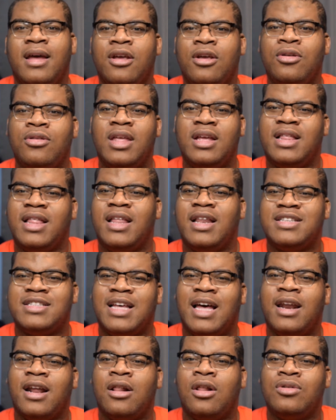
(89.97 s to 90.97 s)
You think they
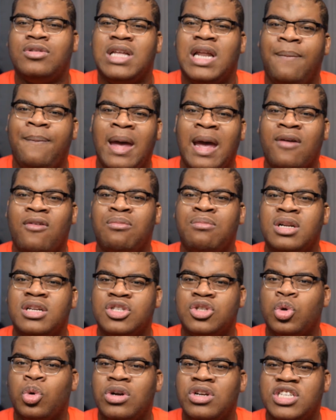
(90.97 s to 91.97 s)
design the clothes in the back room of the
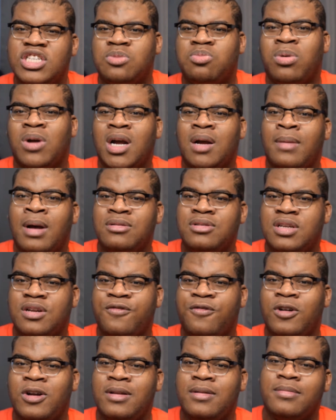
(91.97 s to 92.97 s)
store and just bring them out to the
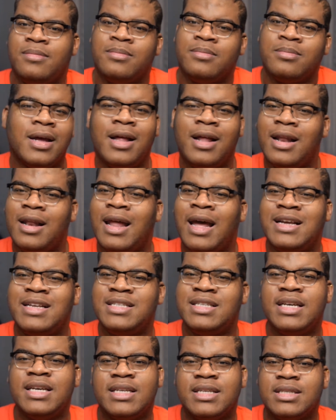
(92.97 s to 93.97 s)
front? Like,
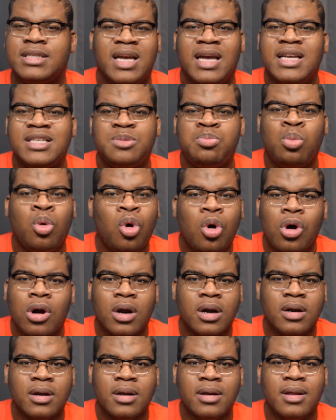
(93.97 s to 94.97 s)
sis, it's
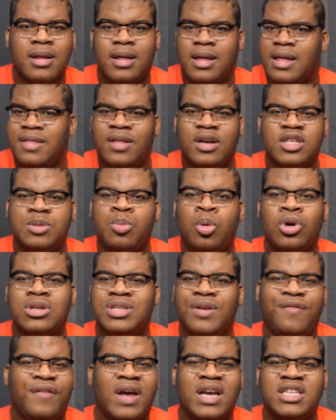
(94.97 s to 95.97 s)
more. There's more
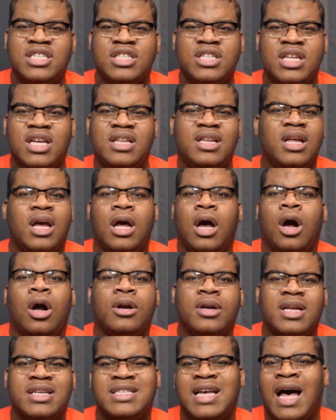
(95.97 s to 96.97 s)
to fashion than
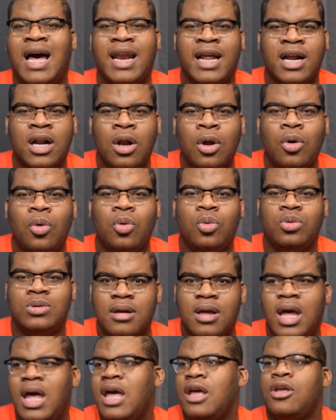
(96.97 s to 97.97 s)
designing clothes.
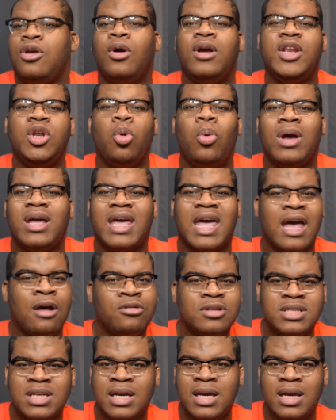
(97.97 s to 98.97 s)
You can do
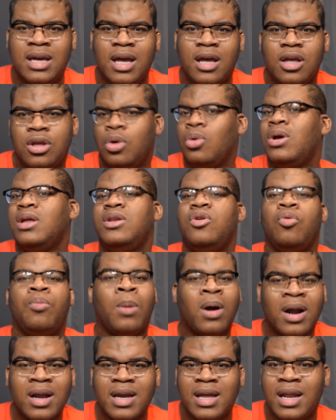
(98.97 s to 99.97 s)
accounting. You can do
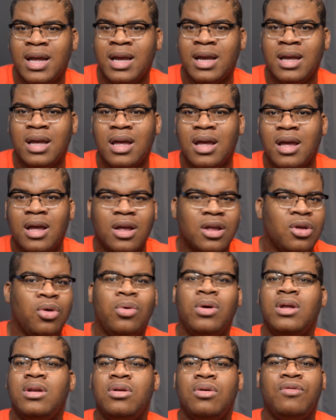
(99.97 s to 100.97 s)
marketing. You
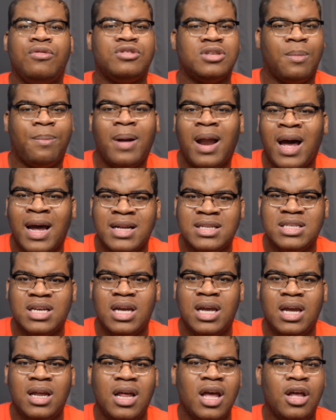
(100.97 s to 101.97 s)
can do supply
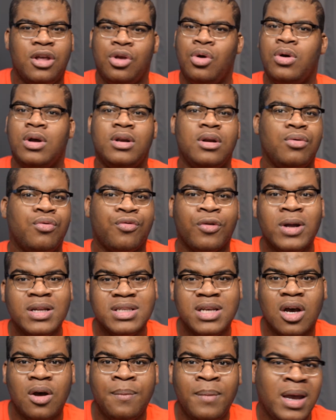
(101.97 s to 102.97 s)
chain. You can do
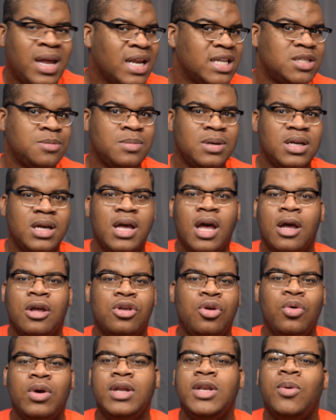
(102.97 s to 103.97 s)
retail management.
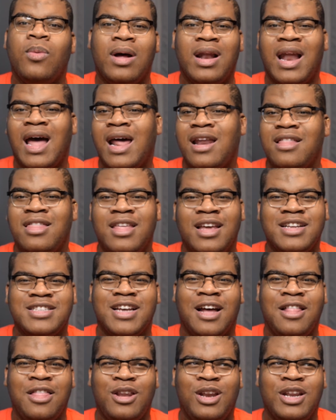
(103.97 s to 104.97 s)
You can do a lot of things
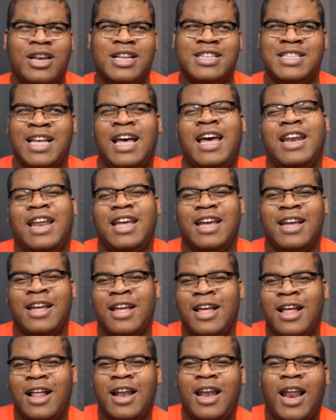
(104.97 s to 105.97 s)
other than designing.
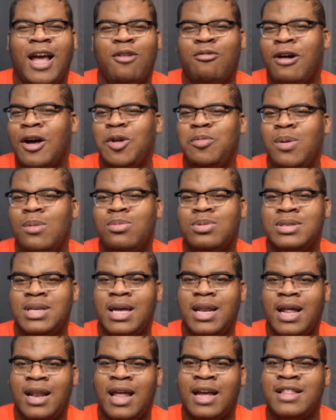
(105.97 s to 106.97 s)
Like, why do people
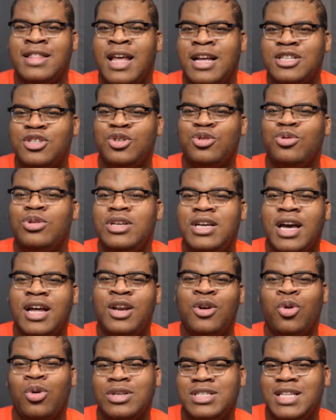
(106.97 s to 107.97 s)
say that? Like, that truly
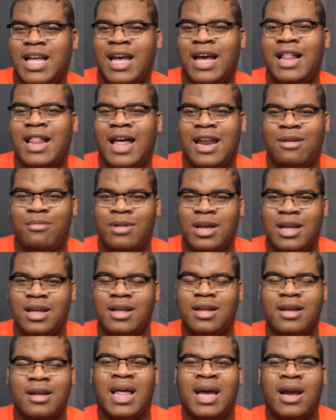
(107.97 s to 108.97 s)
annoys the hell out of me.
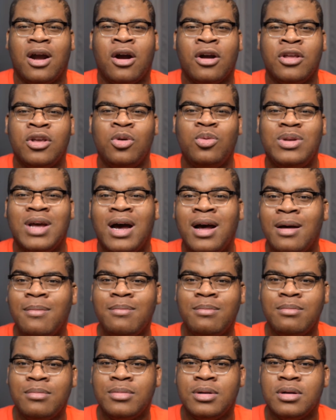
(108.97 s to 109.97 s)
Like, are you
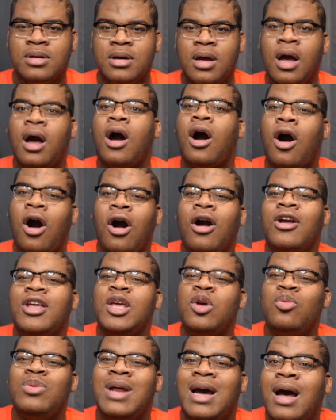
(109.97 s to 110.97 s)
dumb? Are
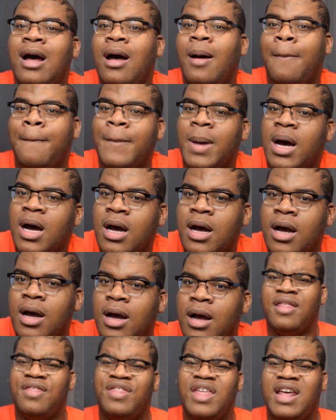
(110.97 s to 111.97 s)
you dumb?
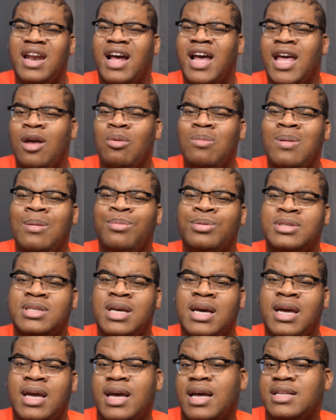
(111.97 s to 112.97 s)
Then I hate when people
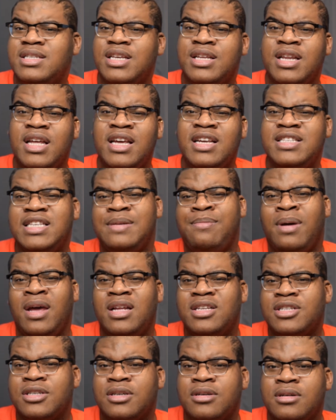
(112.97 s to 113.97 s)
say it's an easy
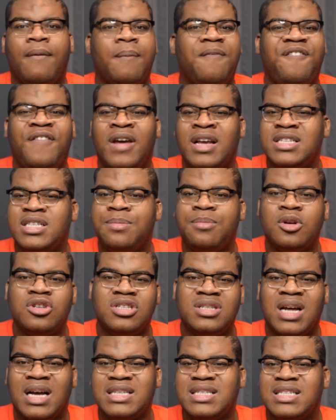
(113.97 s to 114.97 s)
major. Fashion
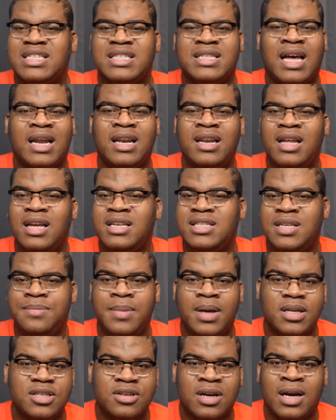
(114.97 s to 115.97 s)
merchandising is not an easy
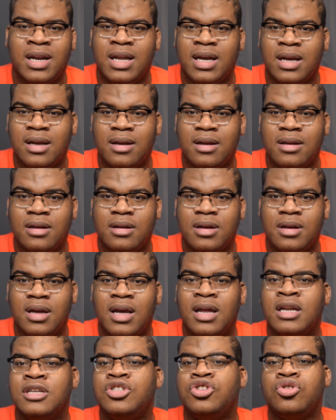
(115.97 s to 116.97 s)
major, honey.
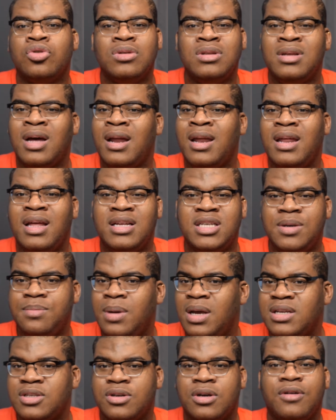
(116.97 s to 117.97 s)
It is truly not an easy
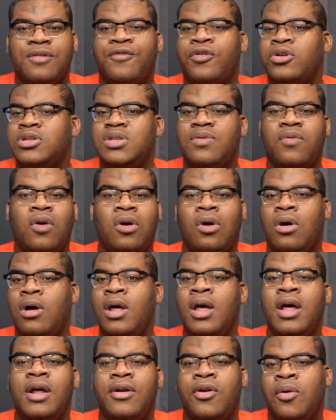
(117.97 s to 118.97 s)
major. First of all,
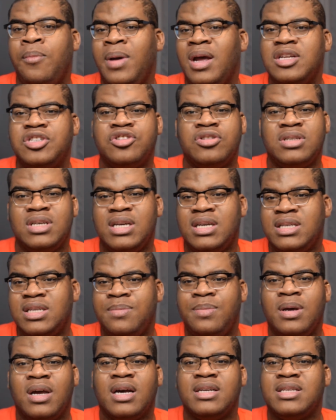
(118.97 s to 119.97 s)
no major is easy
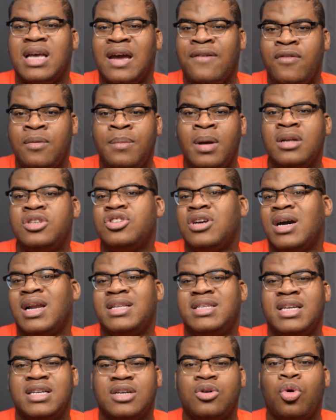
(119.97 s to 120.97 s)
because every major got
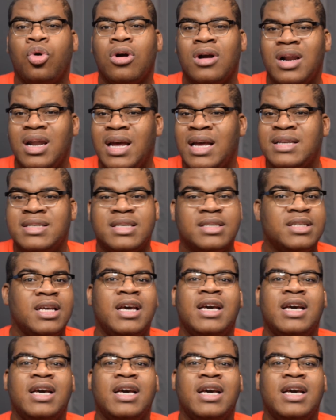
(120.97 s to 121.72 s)
to take core classes.